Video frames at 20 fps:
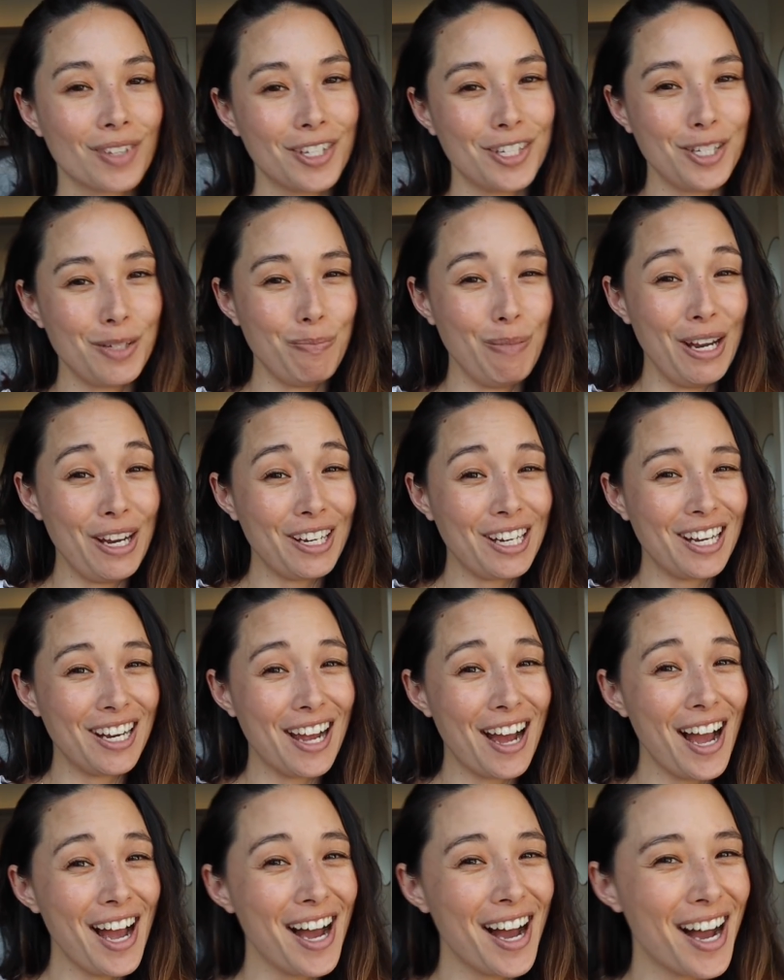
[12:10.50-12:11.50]
Speaking
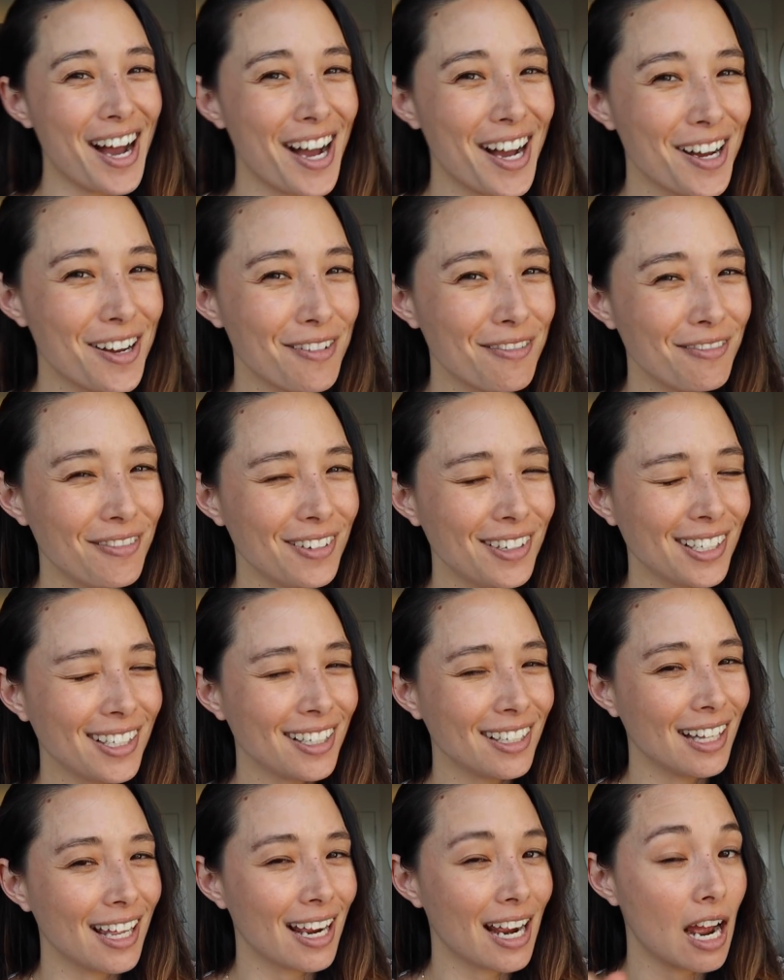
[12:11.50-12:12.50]
of,
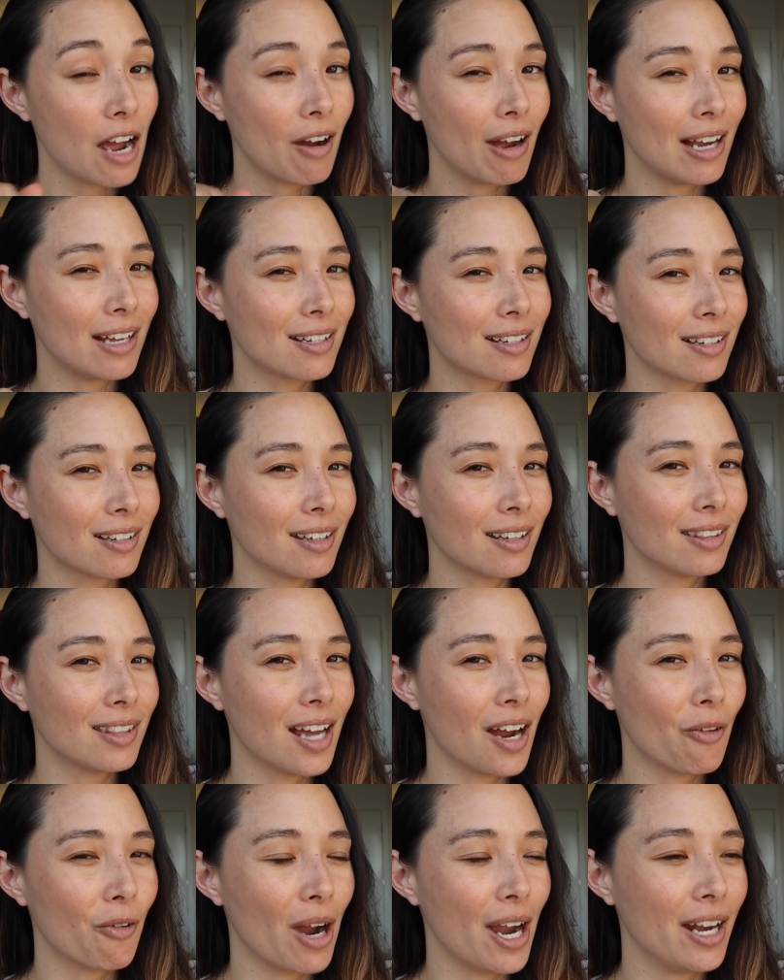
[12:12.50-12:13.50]
you like how I slid
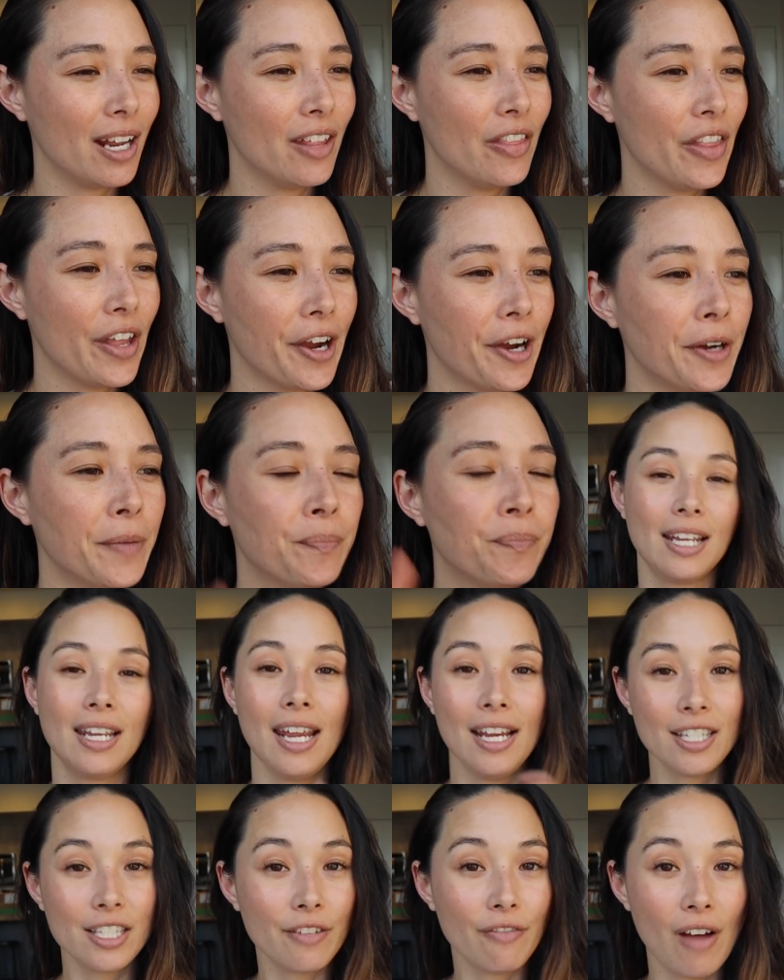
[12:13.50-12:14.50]
that right in there?
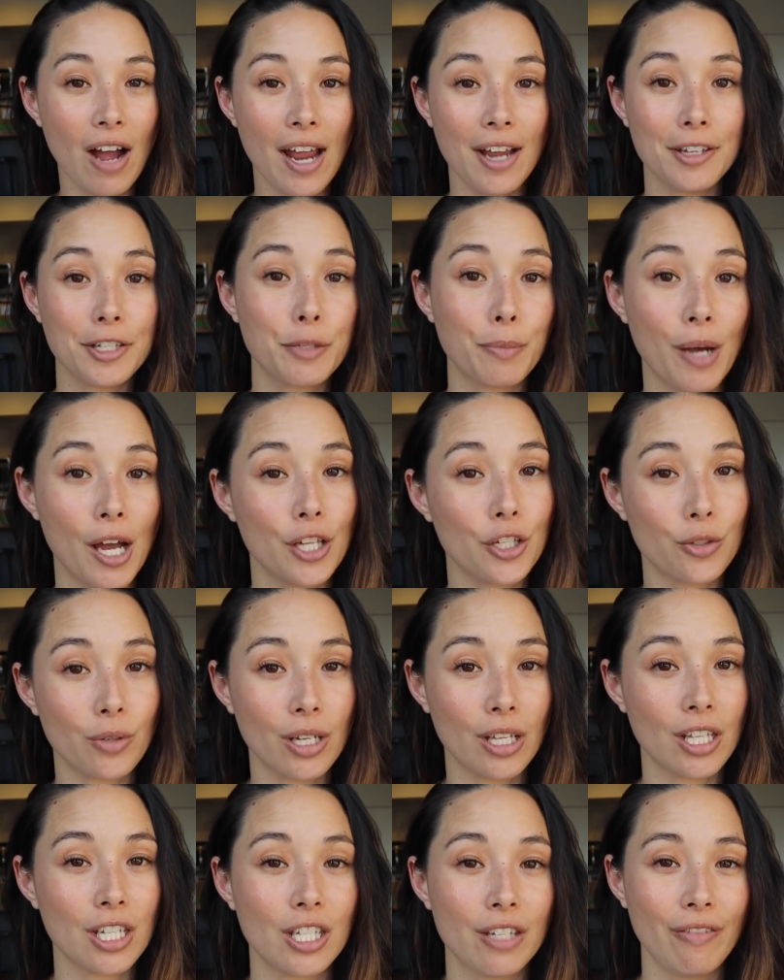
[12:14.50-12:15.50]
Casetify is
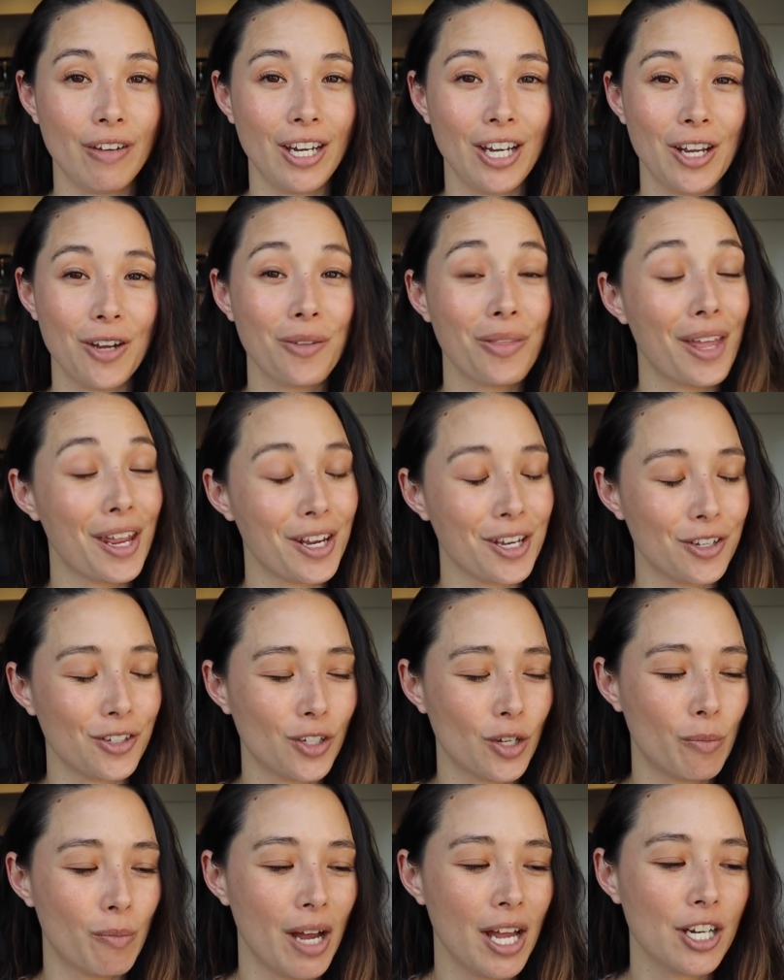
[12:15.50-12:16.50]
sponsoring this video. Thank you
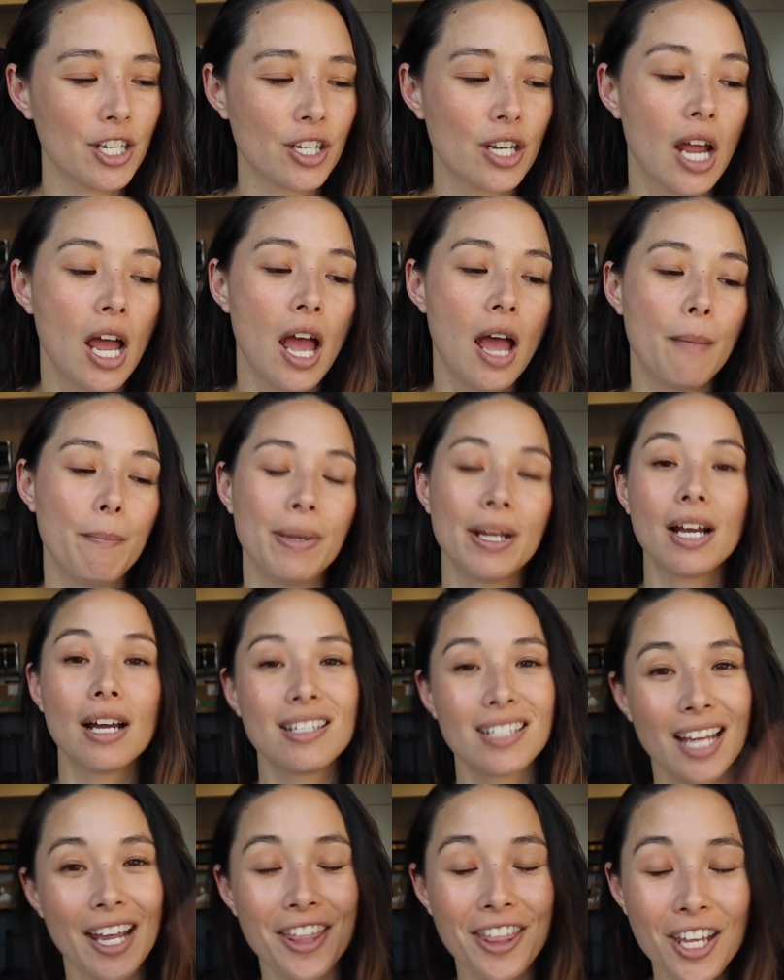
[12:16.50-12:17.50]
so much.
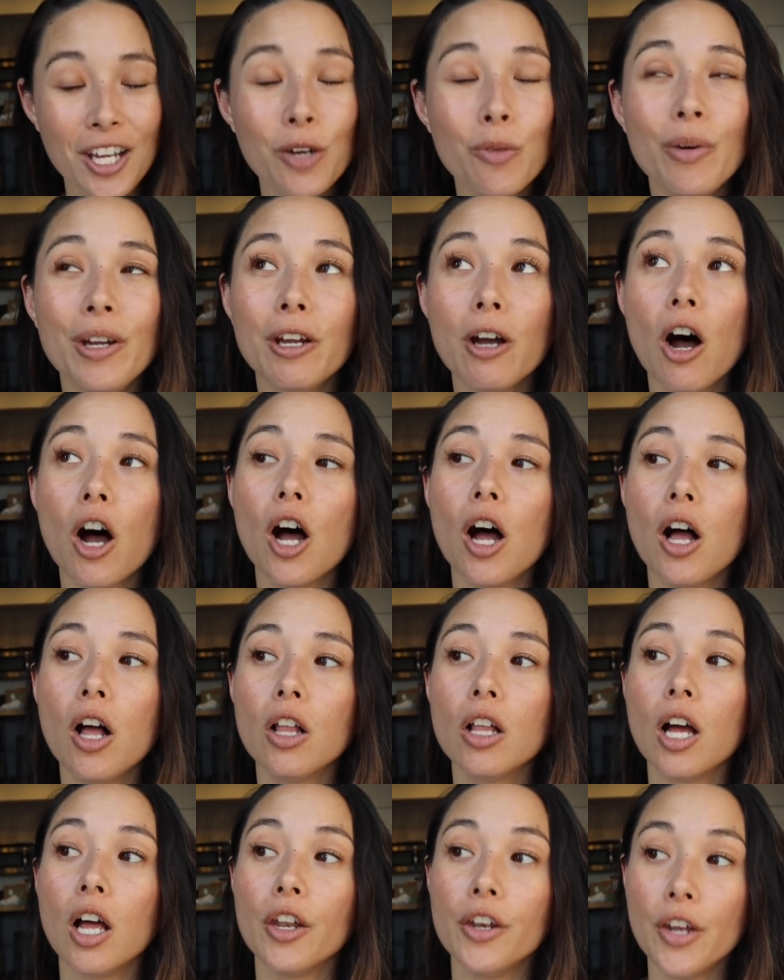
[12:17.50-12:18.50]
Because I think we
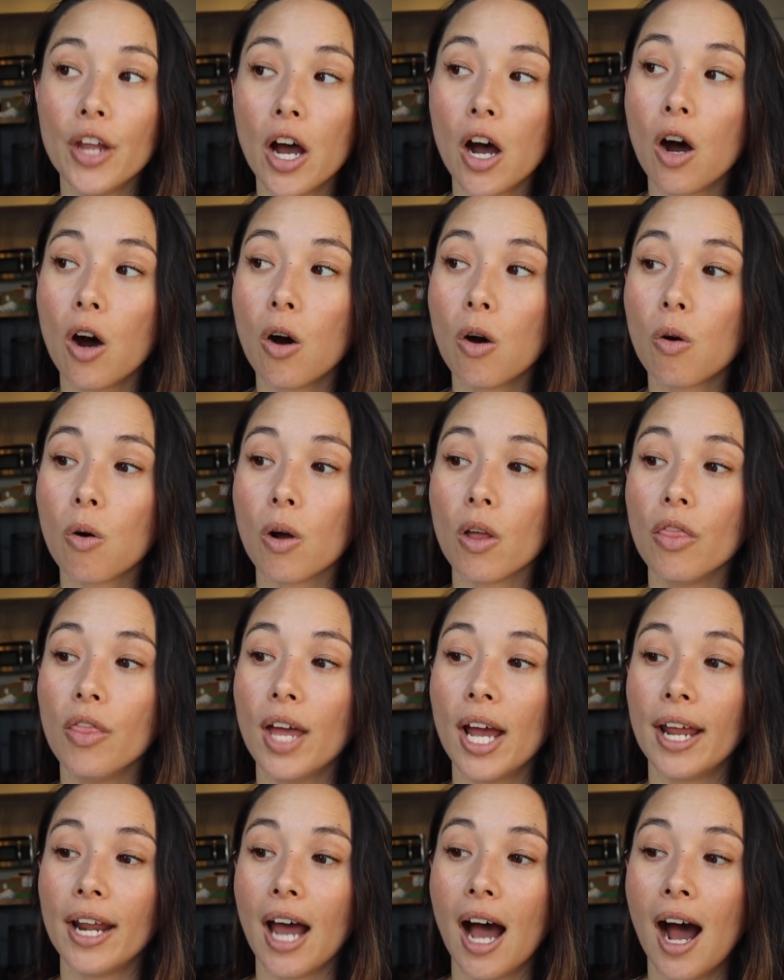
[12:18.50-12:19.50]
all know
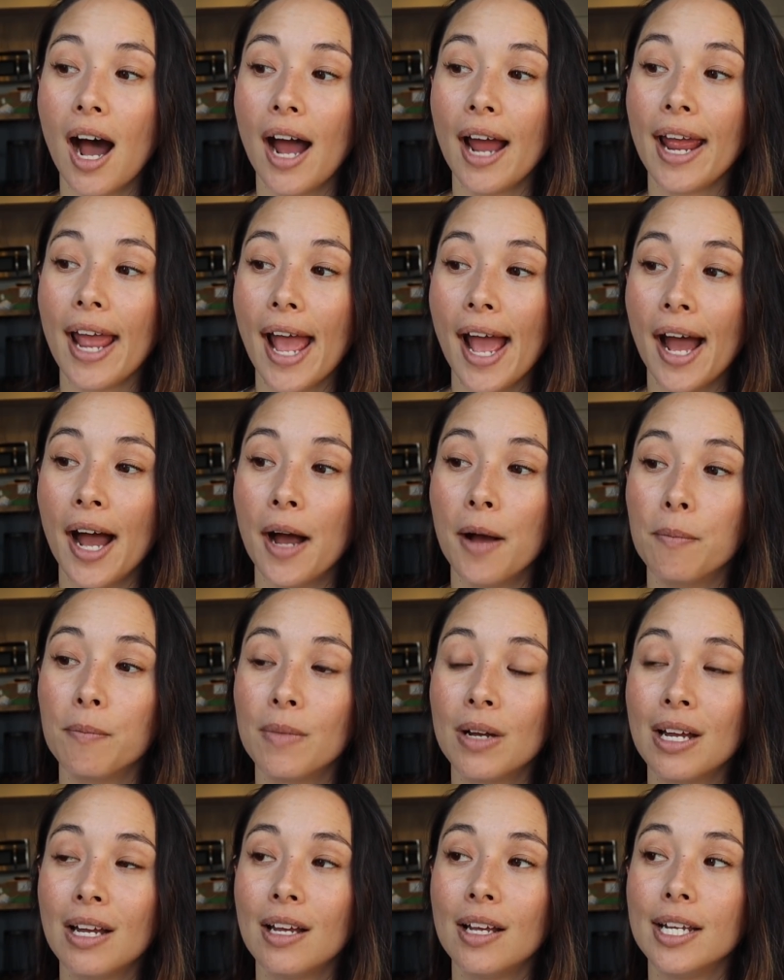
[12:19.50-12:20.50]
that I
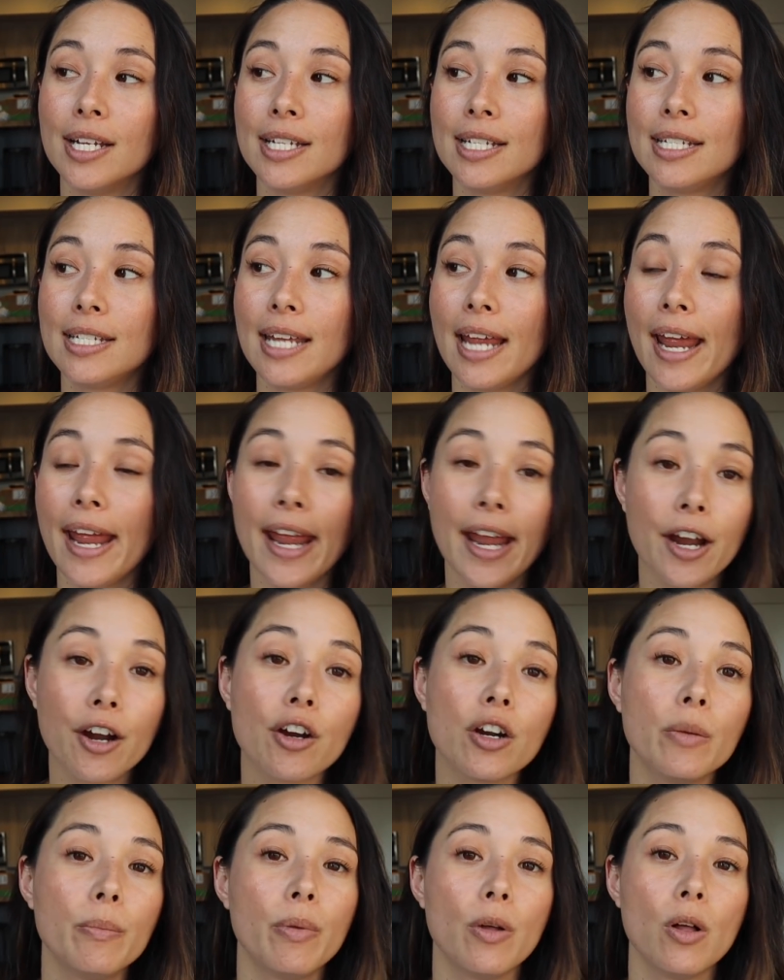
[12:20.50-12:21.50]
am
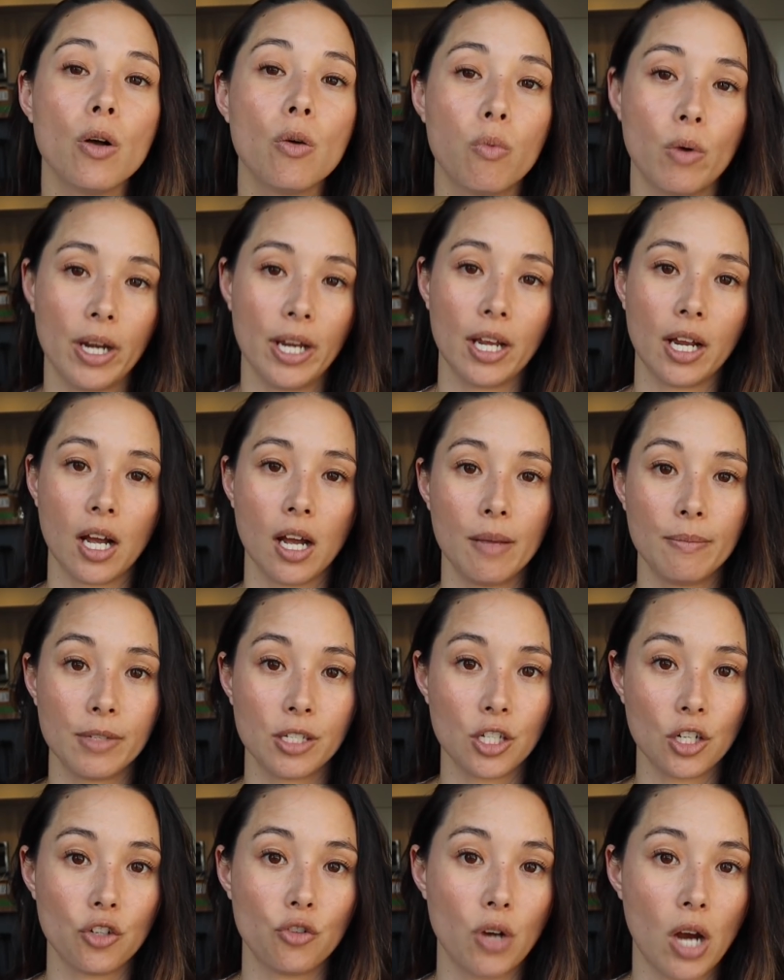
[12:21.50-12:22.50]
terrible when it
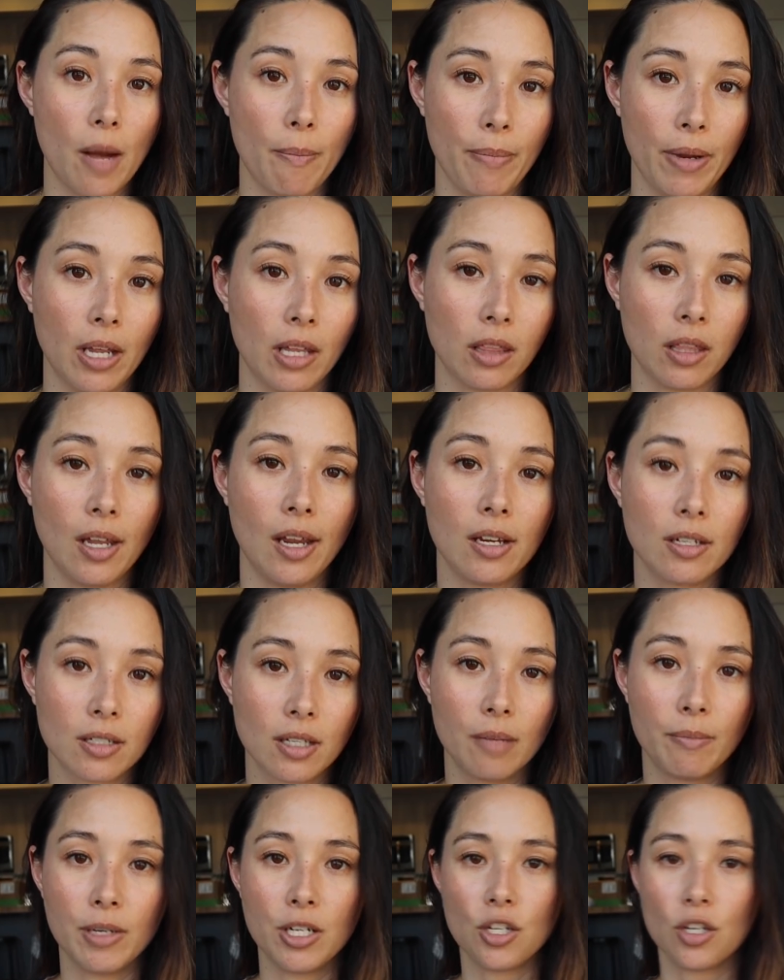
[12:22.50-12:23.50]
comes to dropping things.
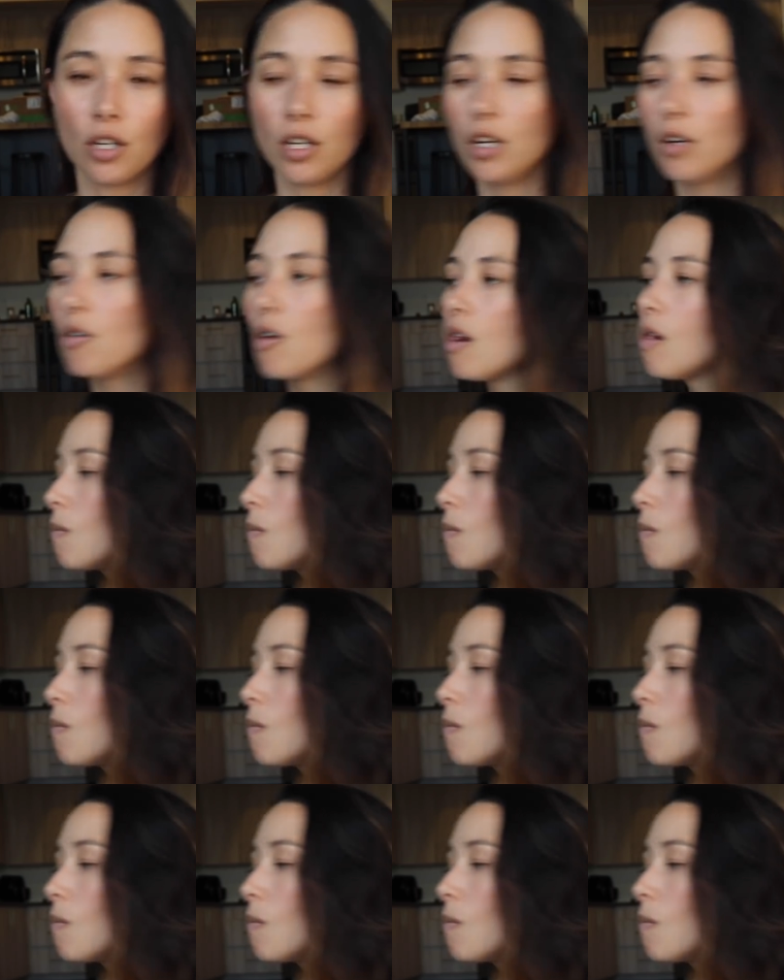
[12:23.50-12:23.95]
Let me show you.